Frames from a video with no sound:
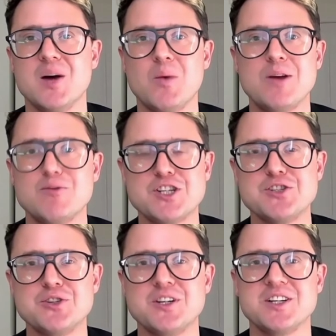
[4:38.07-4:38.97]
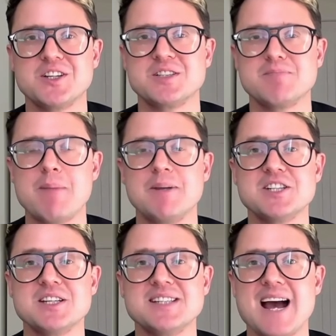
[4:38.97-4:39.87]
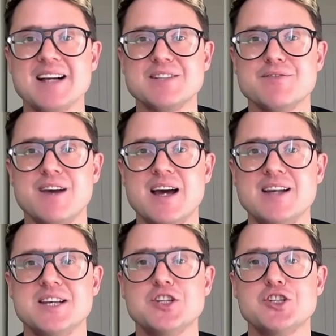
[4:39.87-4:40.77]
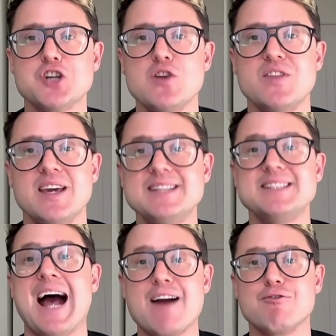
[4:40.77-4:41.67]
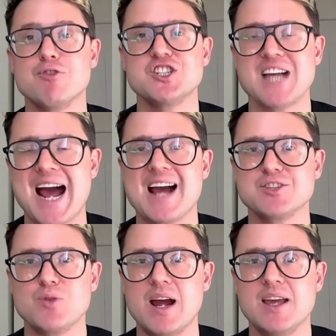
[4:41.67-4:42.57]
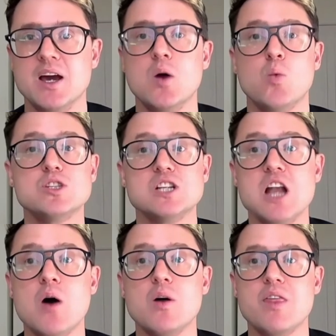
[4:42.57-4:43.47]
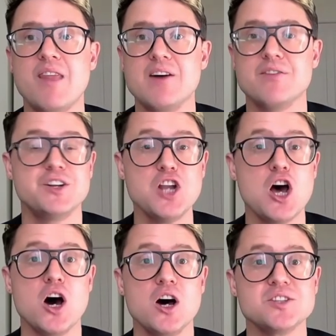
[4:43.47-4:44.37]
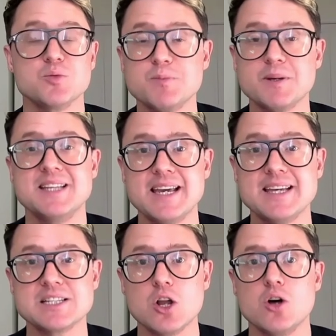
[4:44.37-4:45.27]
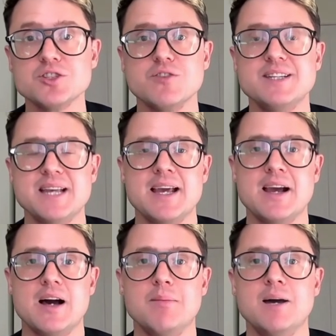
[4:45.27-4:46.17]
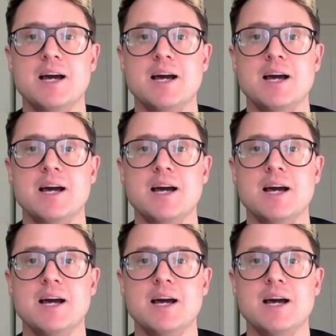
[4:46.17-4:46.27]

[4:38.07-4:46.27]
when Rishi Sunak published his tax affairs, it showed that his average tax rate was lower than that of a nurse, was because he gets lots of his income